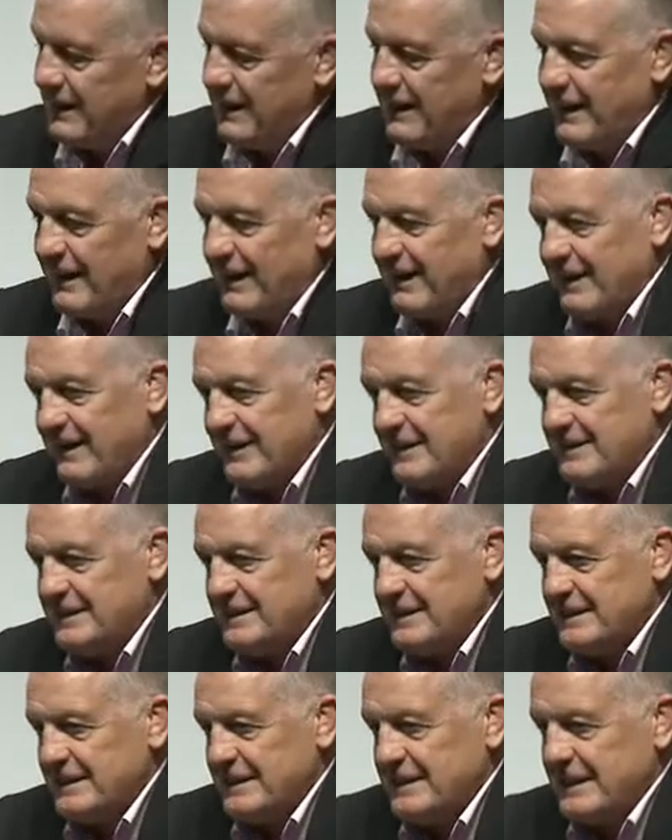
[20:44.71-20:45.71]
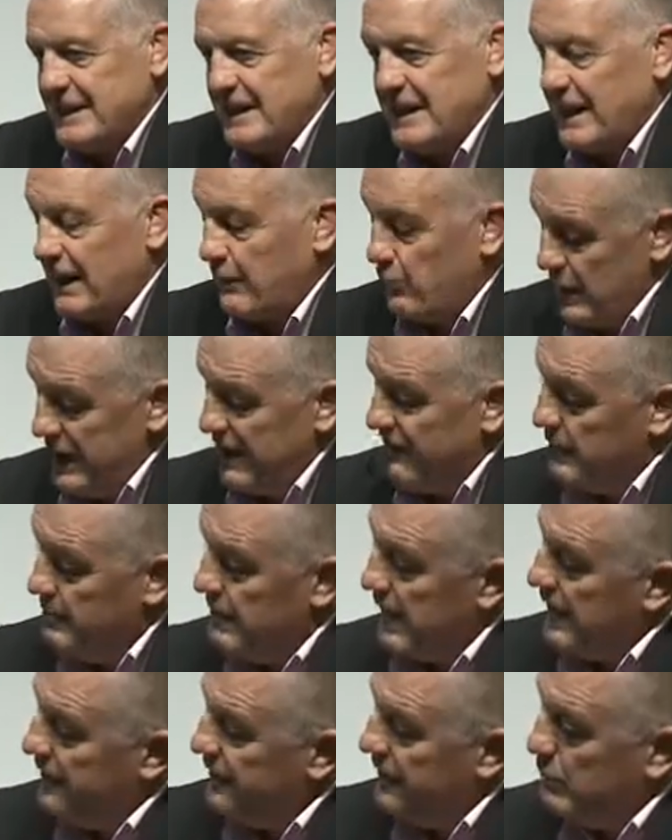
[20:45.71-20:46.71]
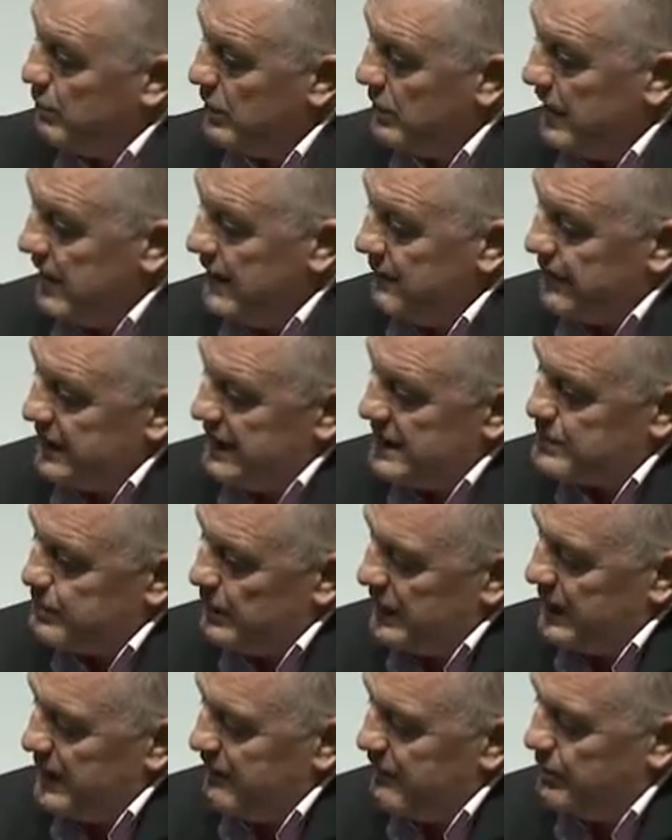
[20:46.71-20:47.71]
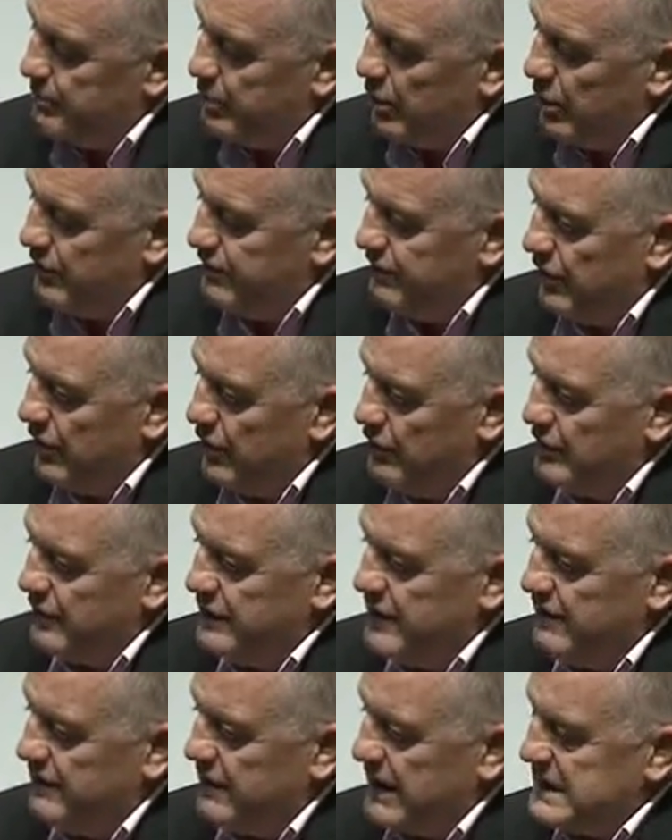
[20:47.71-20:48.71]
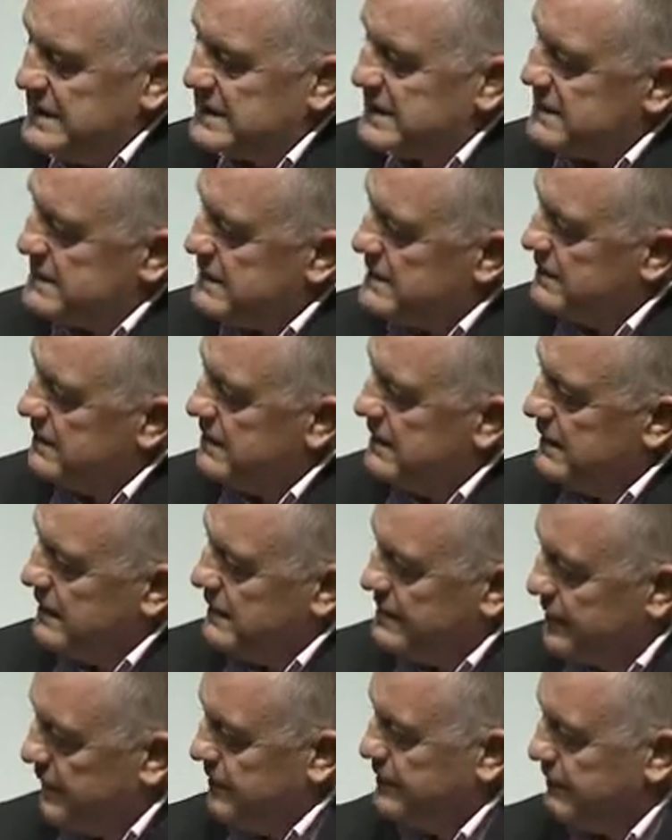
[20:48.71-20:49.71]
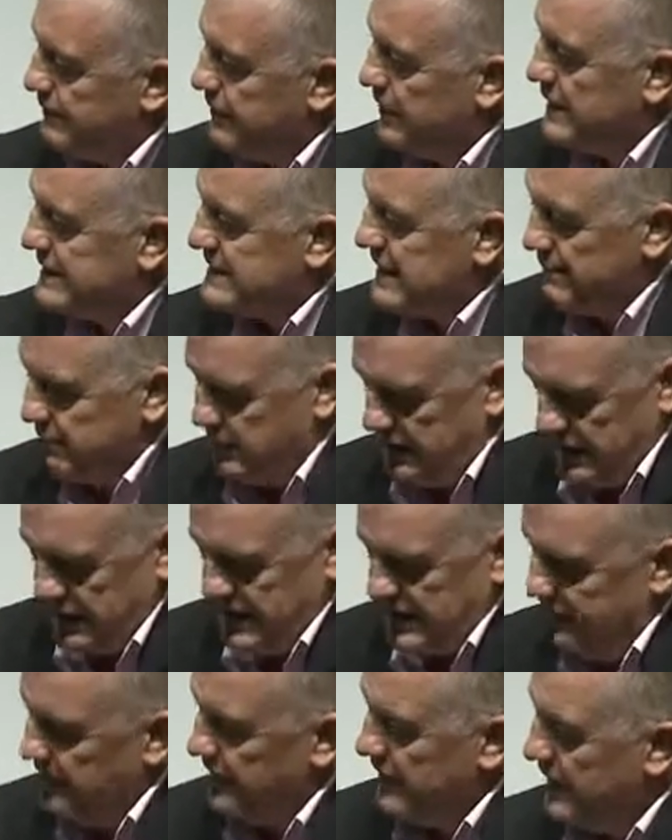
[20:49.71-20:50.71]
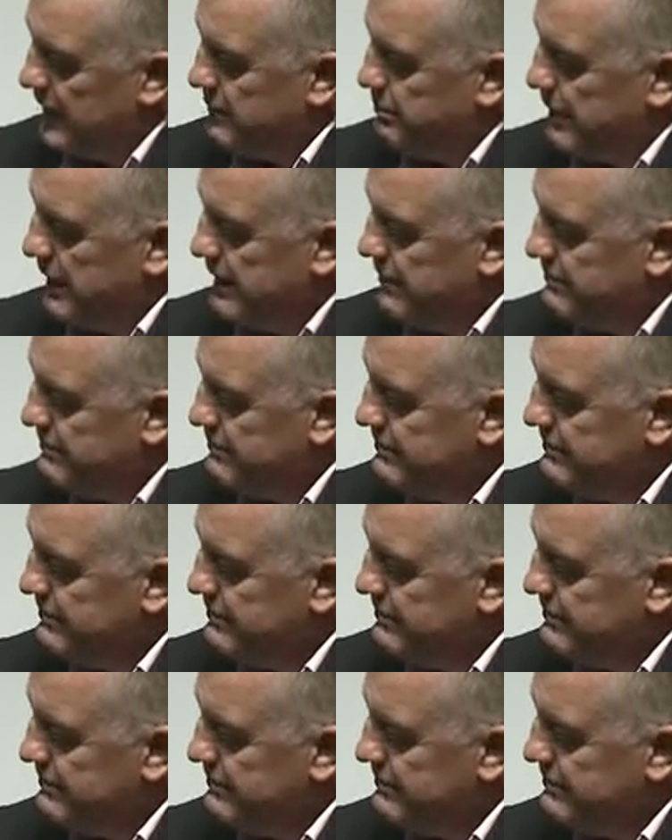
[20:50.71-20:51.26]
And we have, I think what will happen is we'll have a portfolio of devices. So, for example, I carry an iPad.